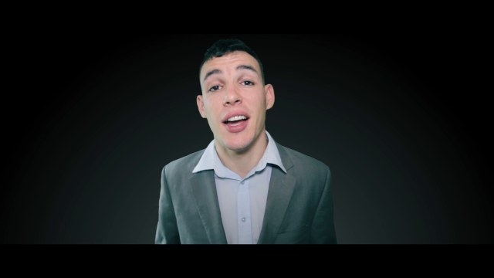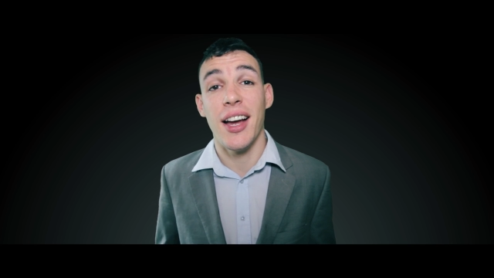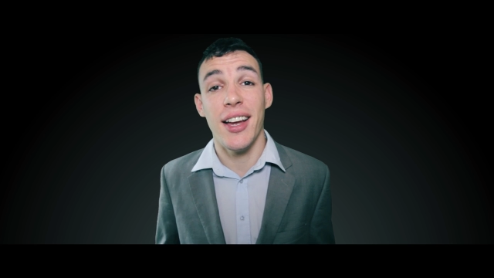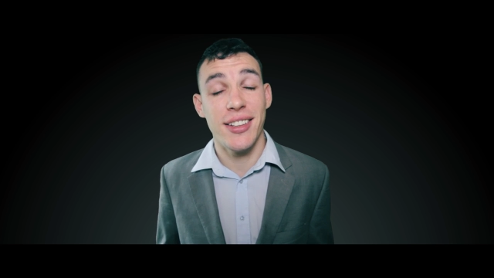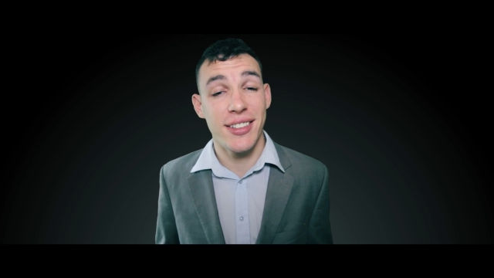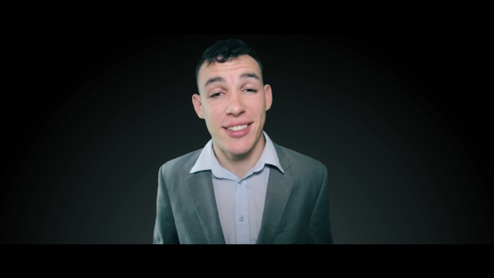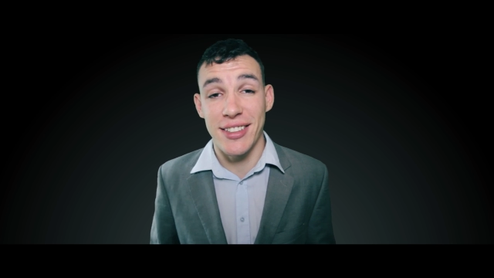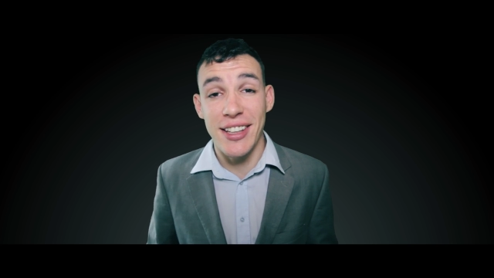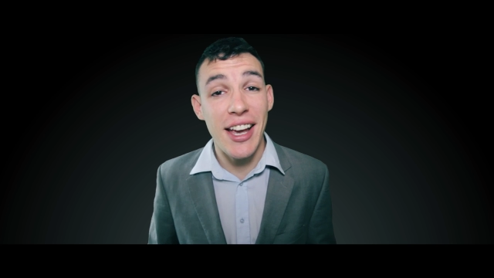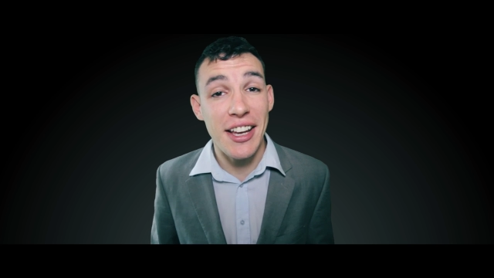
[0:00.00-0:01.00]
and
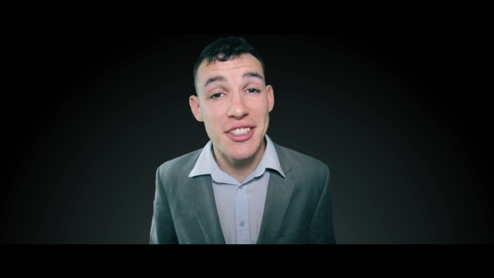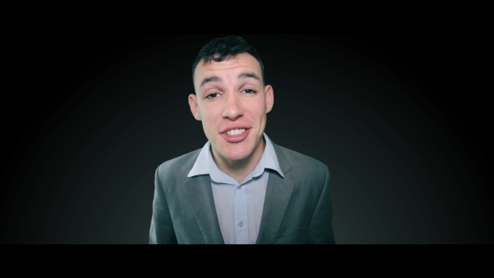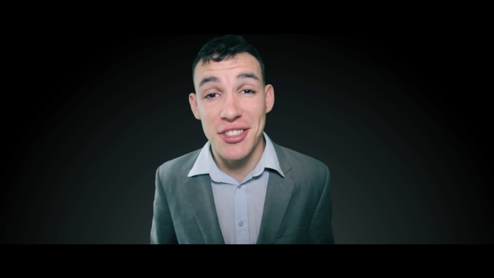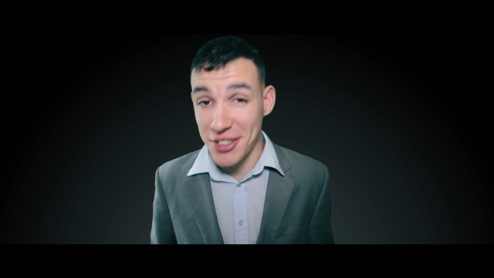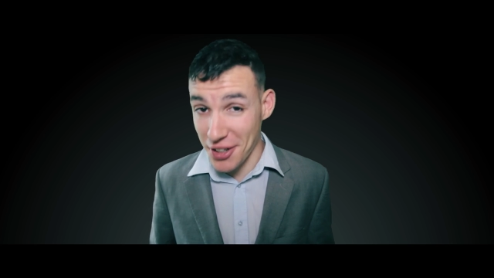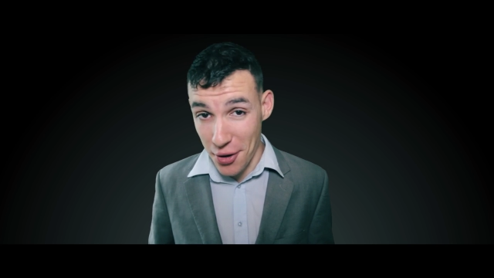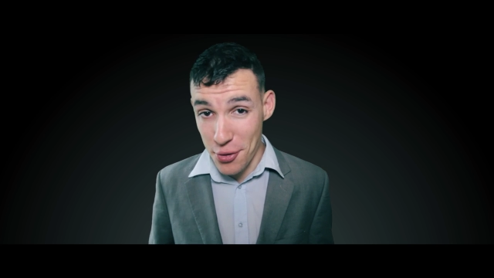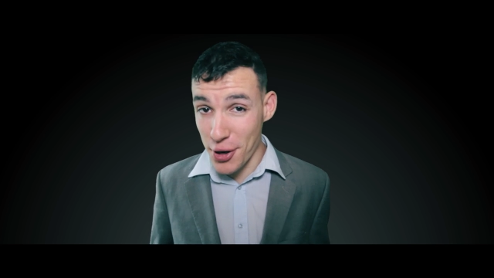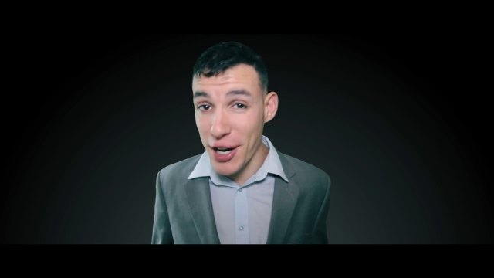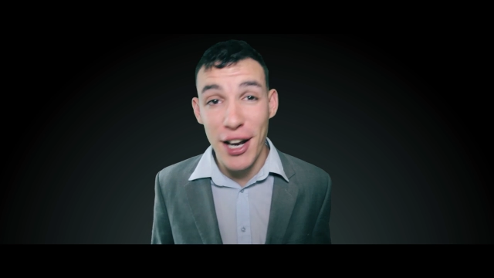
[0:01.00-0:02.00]
yeah, just a
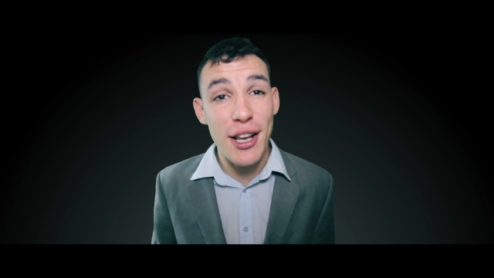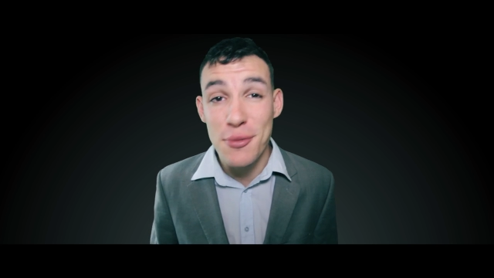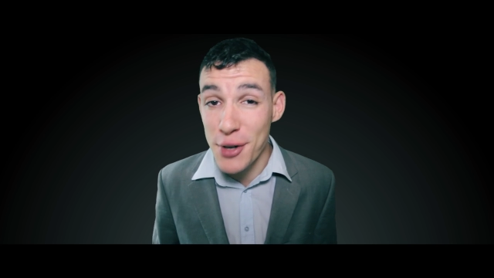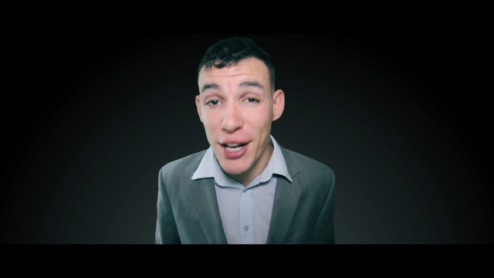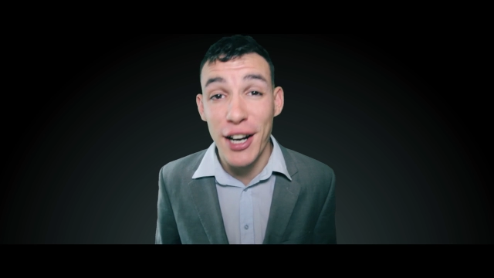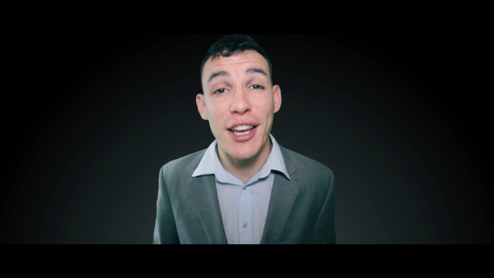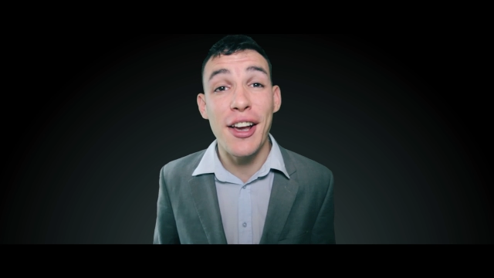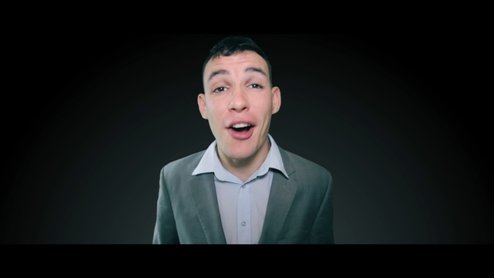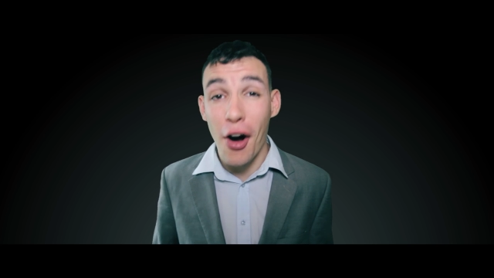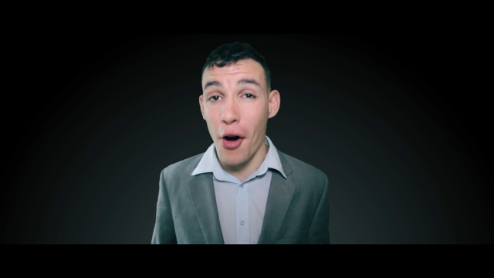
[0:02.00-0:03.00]
really,
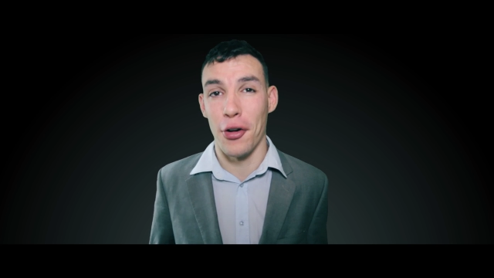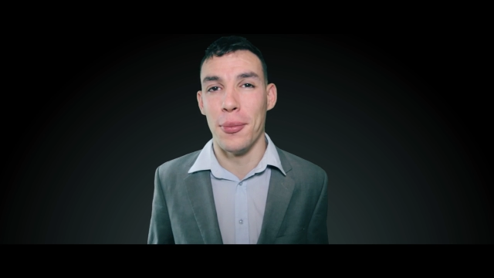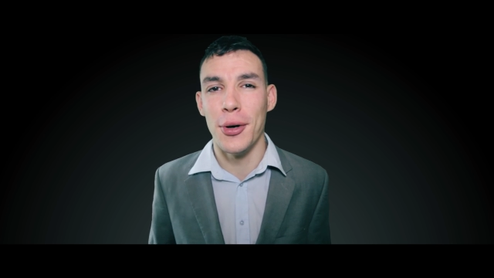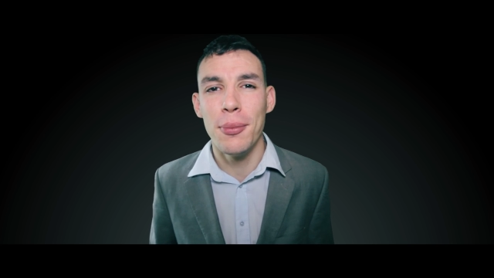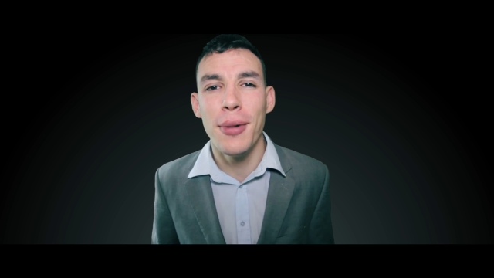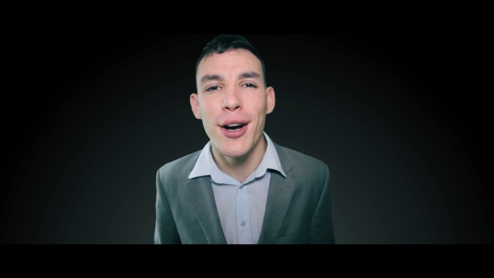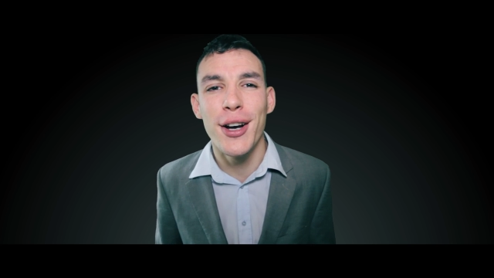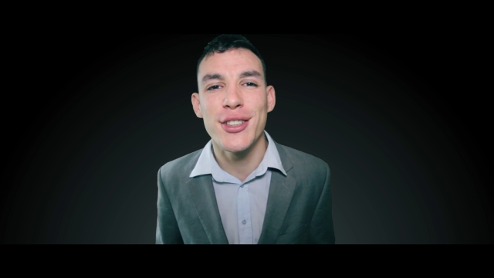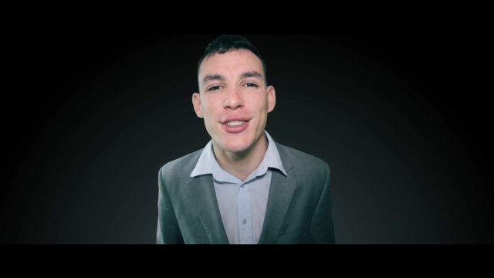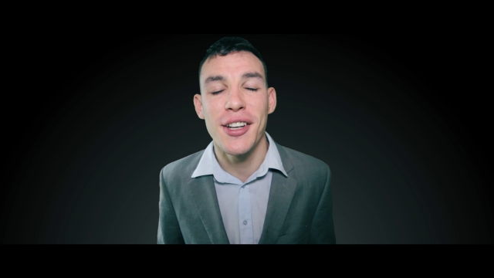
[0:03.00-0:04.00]
really horrible
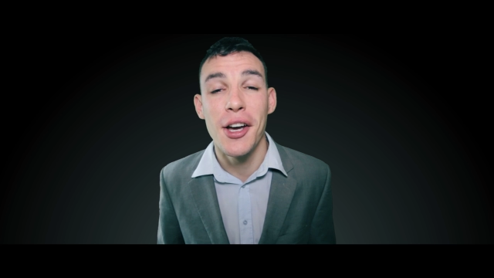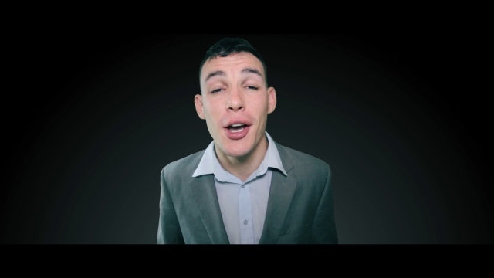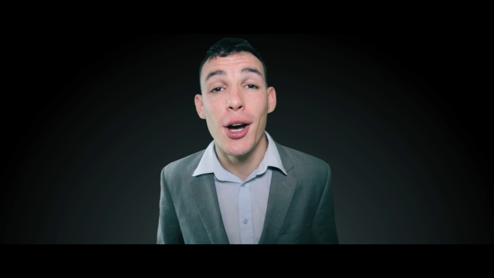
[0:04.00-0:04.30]
person.